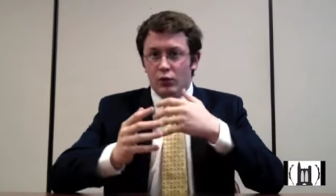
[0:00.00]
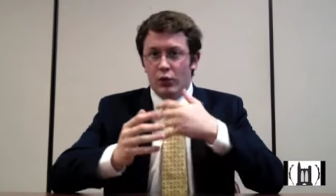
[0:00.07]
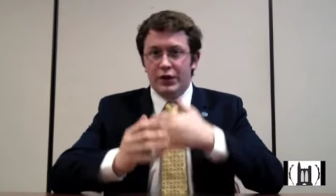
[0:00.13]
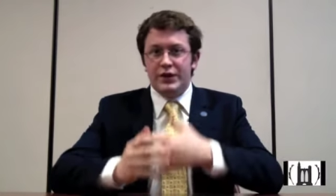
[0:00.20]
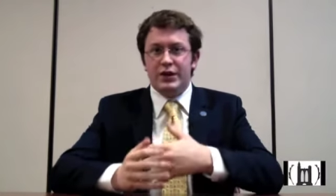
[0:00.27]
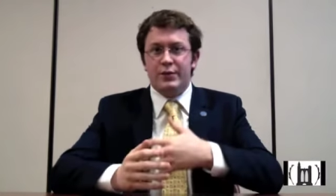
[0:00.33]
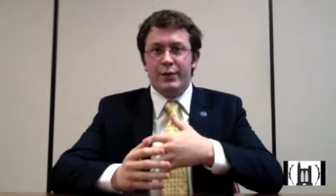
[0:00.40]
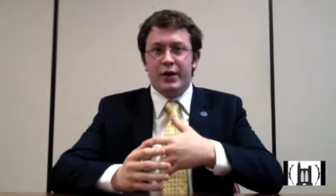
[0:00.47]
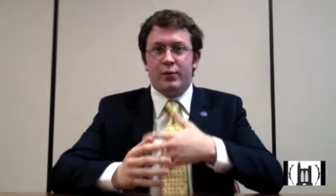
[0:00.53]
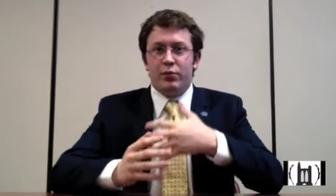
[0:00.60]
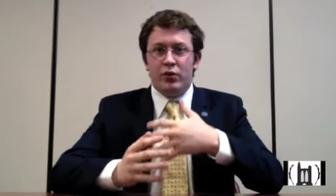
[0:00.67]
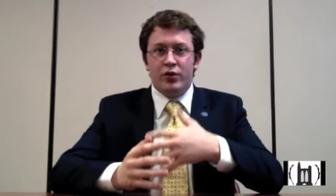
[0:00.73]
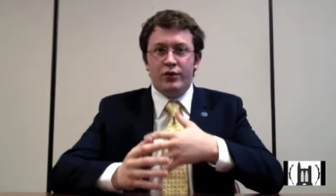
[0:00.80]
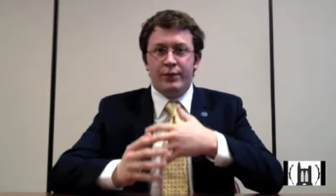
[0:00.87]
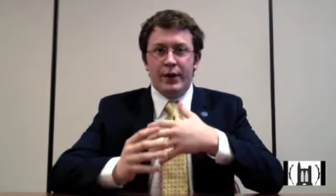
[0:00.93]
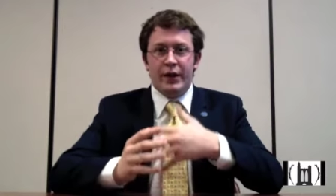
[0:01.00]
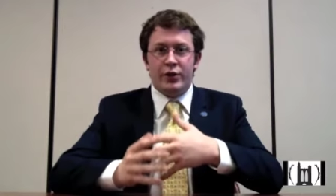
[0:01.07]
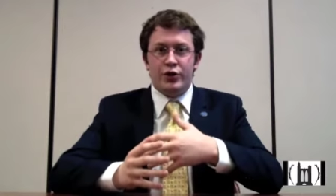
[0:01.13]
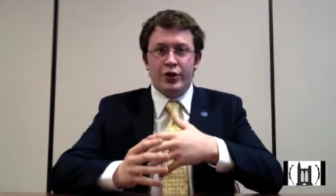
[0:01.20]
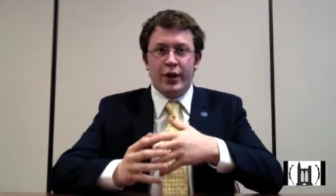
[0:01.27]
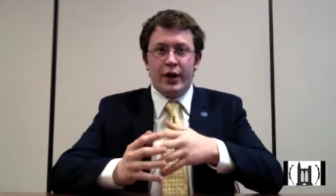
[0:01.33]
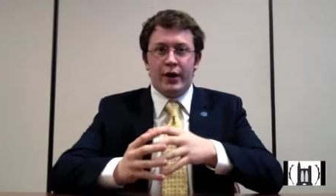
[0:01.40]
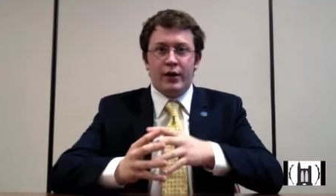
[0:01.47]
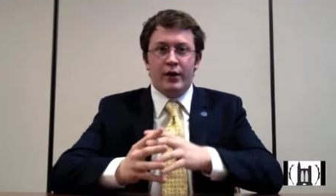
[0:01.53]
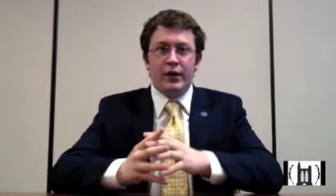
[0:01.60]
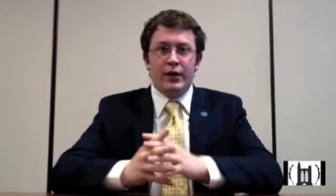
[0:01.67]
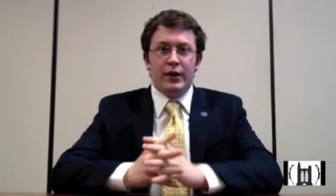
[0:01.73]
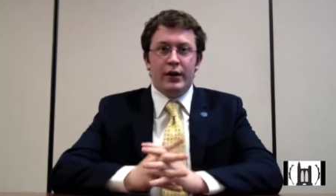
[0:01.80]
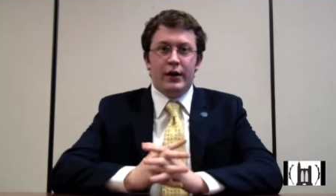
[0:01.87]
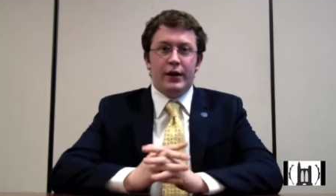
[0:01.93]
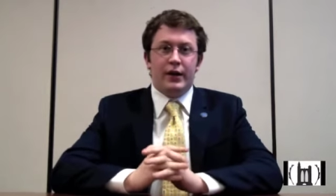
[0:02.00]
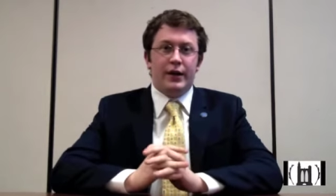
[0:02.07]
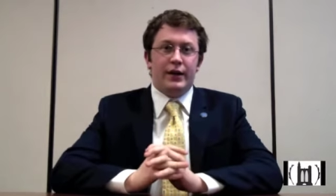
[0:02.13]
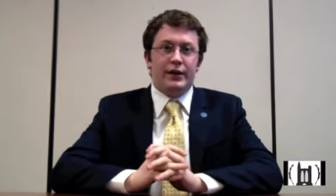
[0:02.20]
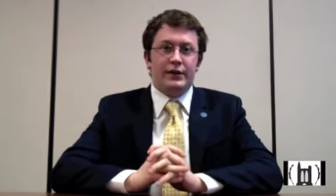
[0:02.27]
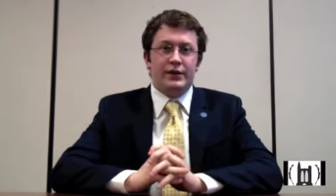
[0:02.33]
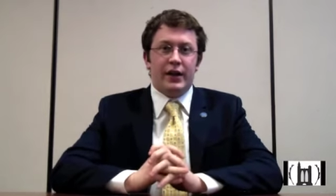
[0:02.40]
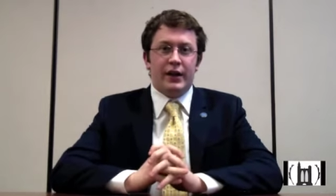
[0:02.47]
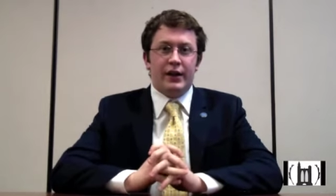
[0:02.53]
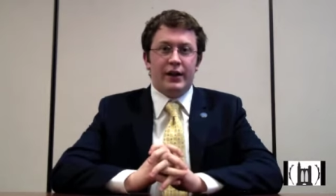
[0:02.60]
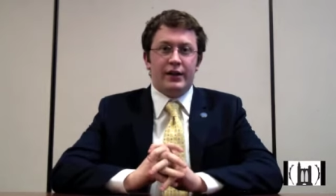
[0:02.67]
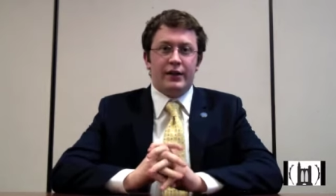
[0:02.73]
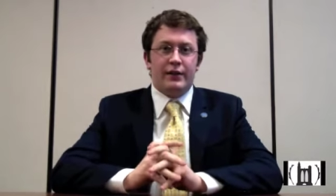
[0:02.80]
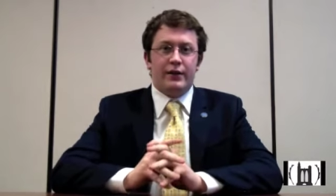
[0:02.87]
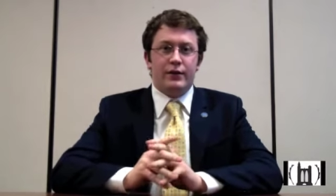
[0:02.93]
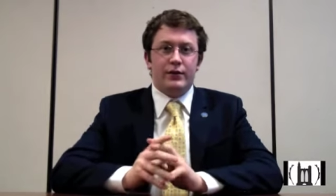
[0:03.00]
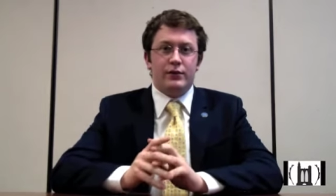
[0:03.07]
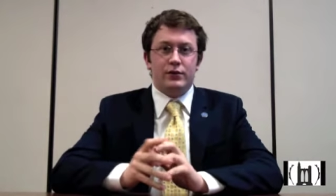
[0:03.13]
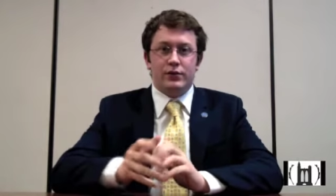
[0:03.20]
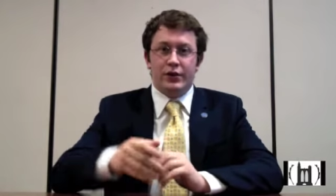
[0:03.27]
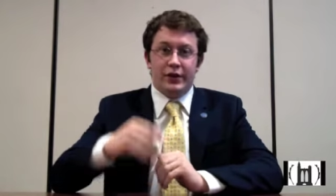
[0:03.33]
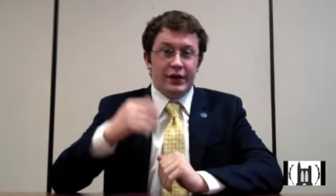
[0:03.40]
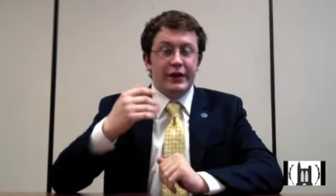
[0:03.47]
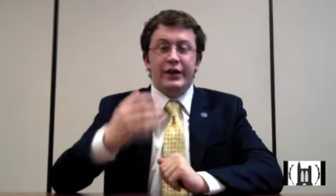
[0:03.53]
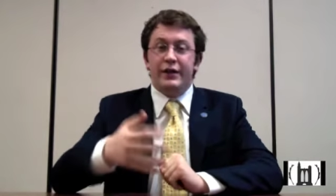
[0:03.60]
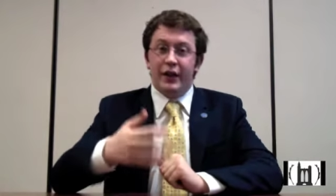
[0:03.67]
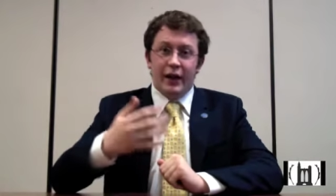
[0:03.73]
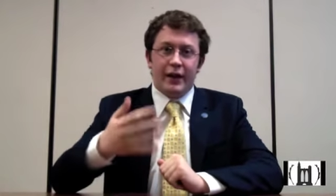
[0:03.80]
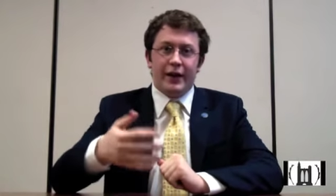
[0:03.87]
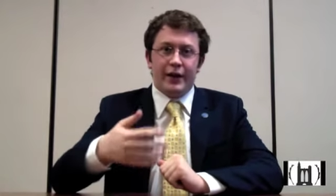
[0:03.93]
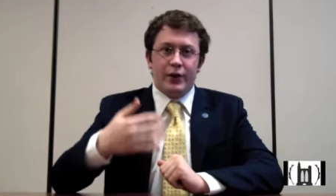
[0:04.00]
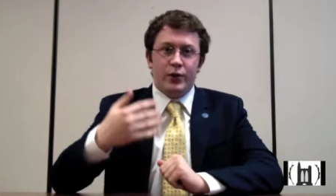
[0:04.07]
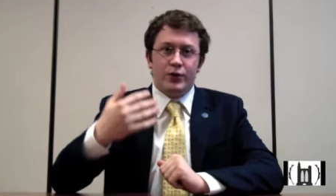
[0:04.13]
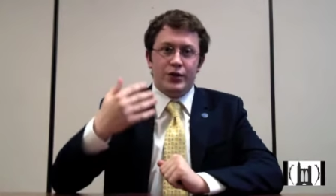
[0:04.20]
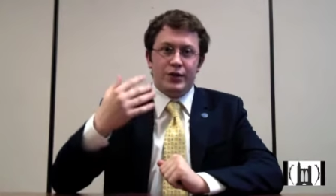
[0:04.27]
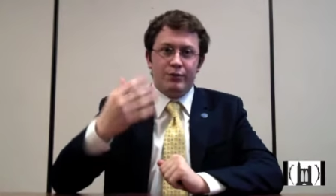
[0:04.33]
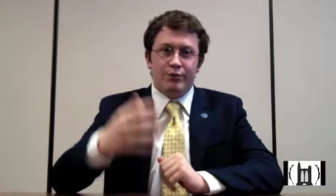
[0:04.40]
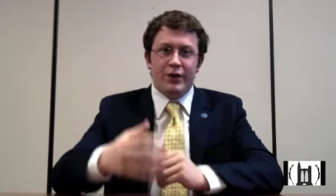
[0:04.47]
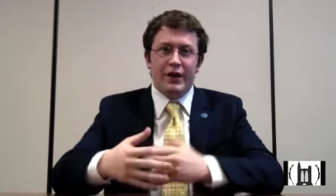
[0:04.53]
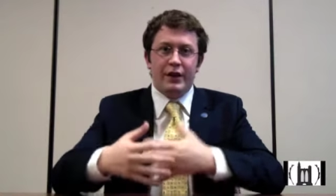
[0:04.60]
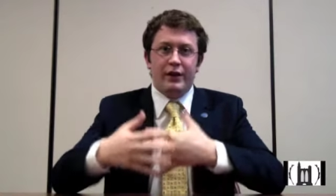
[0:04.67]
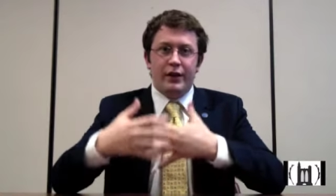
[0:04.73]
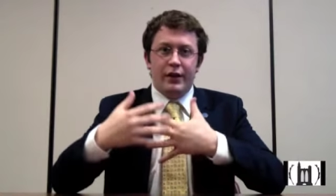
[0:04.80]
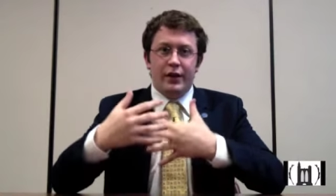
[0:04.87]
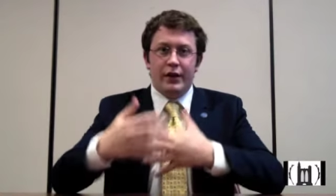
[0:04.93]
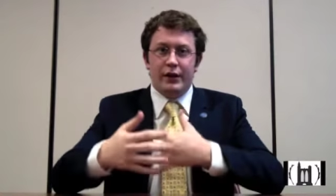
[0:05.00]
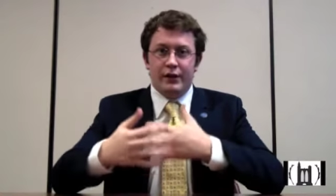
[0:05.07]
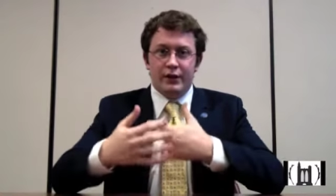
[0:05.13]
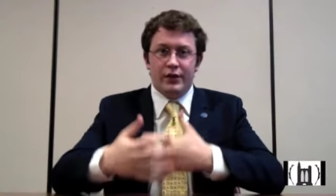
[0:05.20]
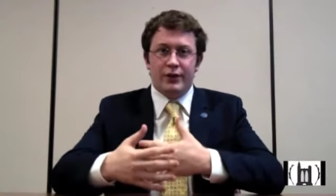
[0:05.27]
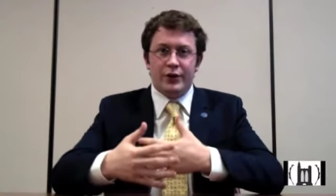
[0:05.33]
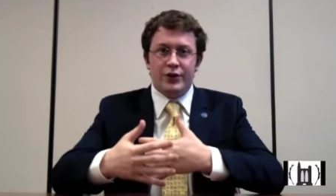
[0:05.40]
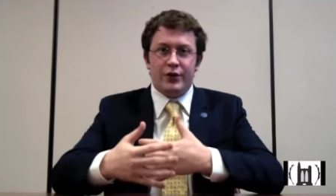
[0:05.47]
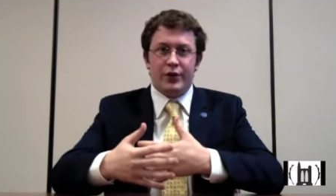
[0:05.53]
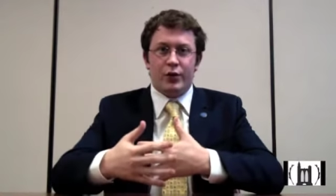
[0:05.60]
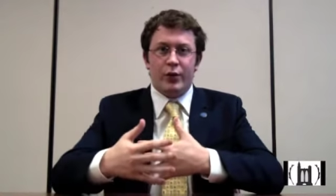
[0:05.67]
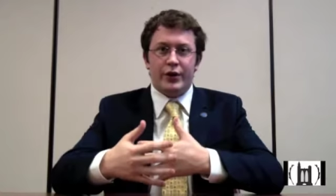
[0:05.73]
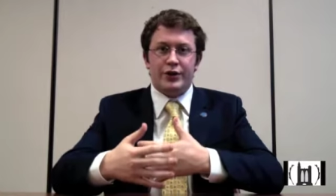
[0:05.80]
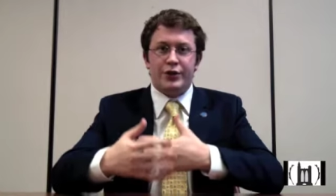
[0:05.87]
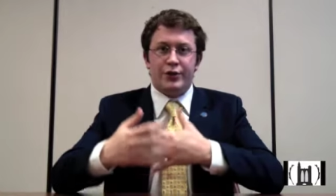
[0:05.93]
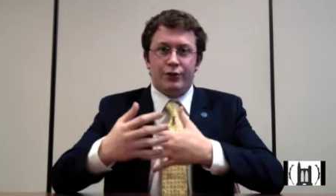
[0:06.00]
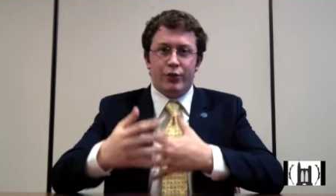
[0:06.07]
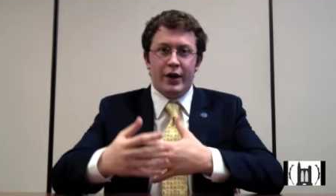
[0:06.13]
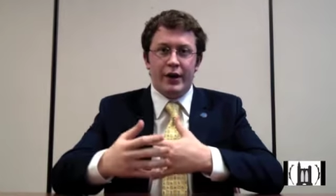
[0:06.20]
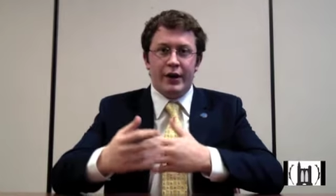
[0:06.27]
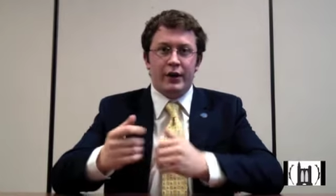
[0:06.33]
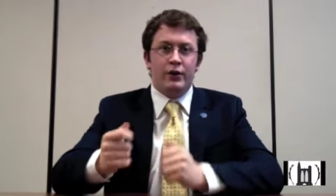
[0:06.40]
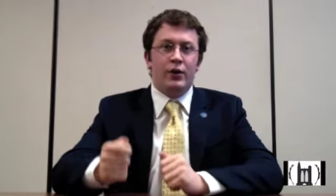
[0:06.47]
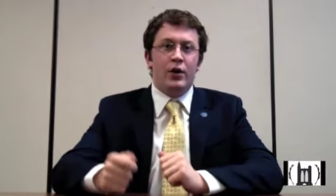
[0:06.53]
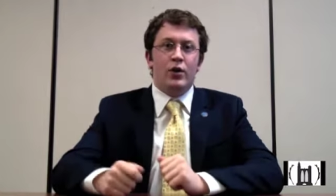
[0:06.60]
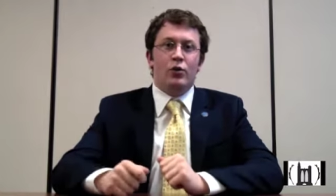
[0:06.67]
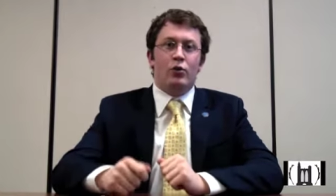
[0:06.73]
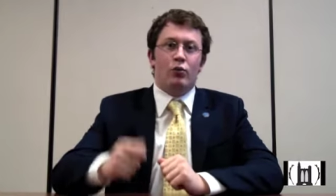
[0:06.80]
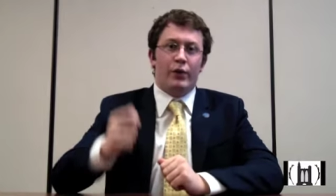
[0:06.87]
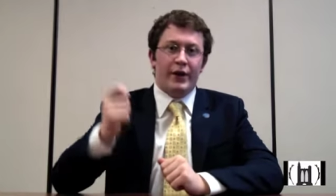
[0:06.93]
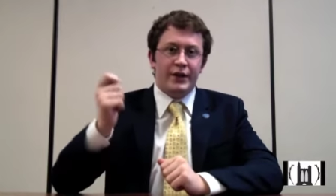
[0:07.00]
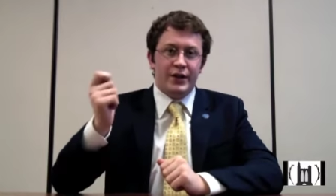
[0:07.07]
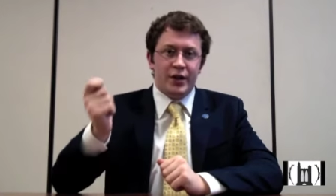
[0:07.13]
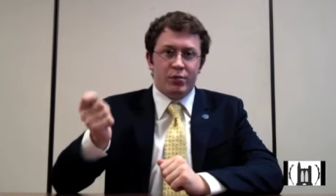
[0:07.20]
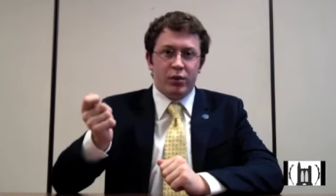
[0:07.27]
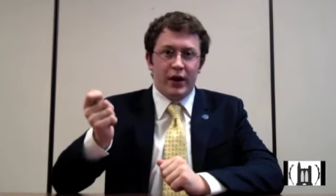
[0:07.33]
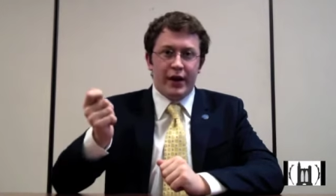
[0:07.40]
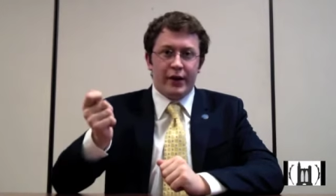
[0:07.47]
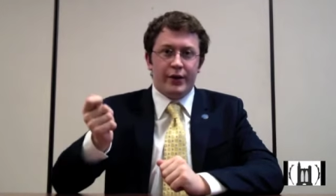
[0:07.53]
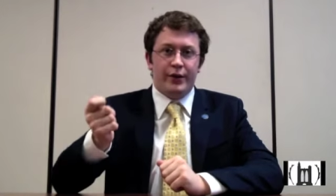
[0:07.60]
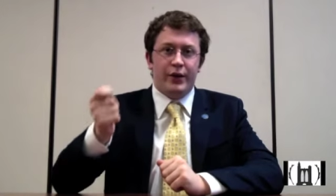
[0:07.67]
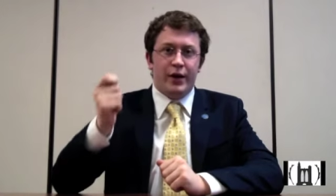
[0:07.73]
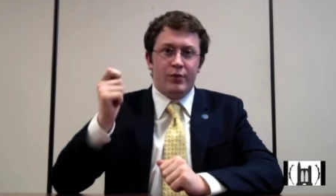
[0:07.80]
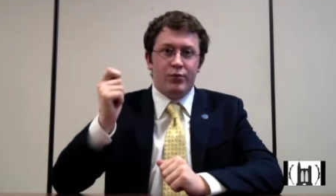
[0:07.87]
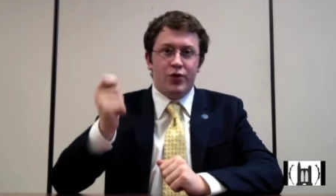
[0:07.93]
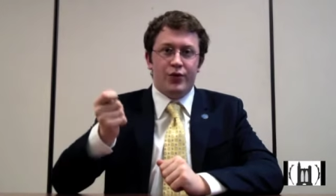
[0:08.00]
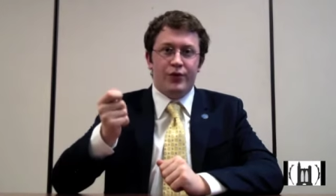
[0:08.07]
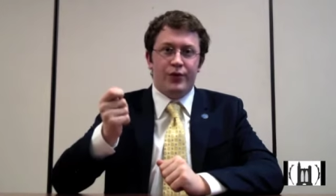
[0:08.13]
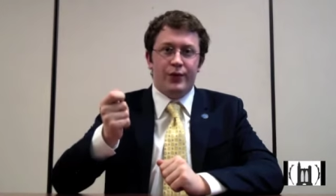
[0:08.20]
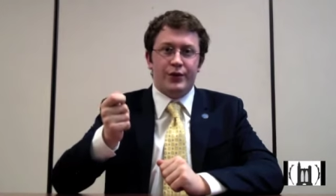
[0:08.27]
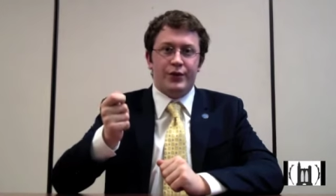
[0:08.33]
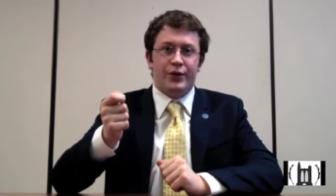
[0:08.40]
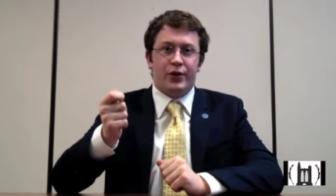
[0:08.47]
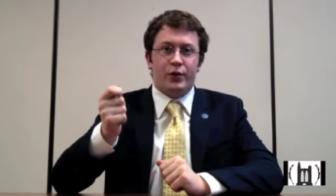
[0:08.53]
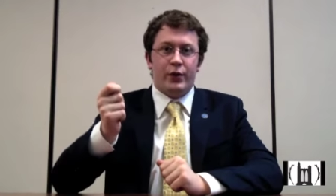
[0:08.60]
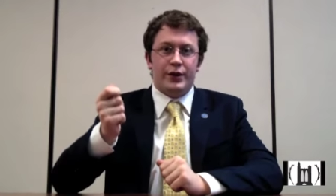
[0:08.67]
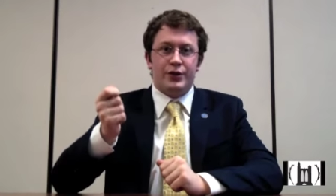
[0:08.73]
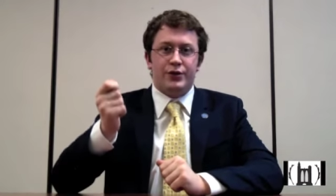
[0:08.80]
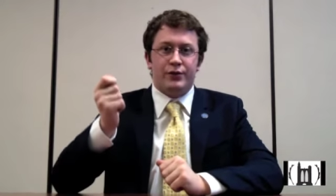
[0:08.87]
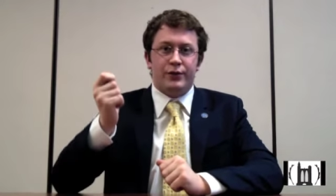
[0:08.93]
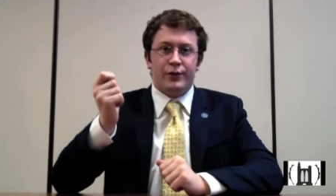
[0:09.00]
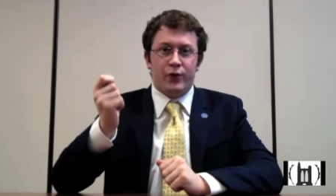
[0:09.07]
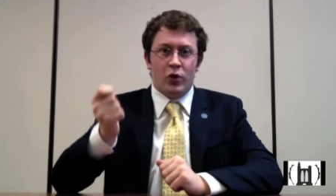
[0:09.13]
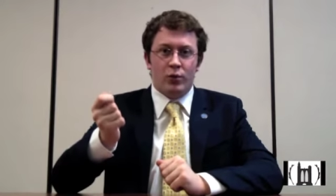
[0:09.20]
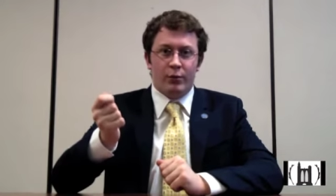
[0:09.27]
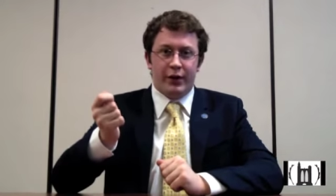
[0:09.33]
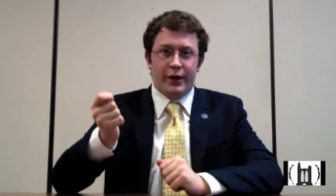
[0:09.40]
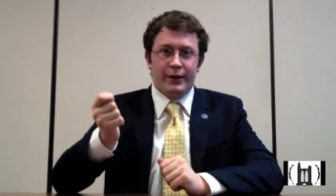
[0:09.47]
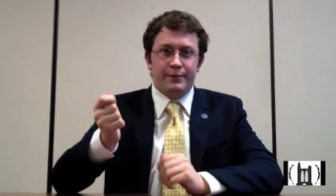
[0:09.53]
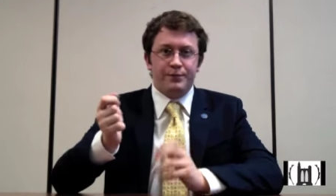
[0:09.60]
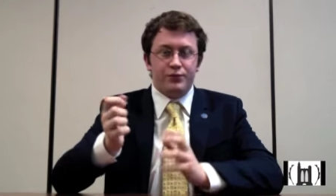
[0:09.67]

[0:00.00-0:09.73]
Once it's been approved by the chair, the delegate who submitted the division of the question in writing will raise their placard and move division of the question formally.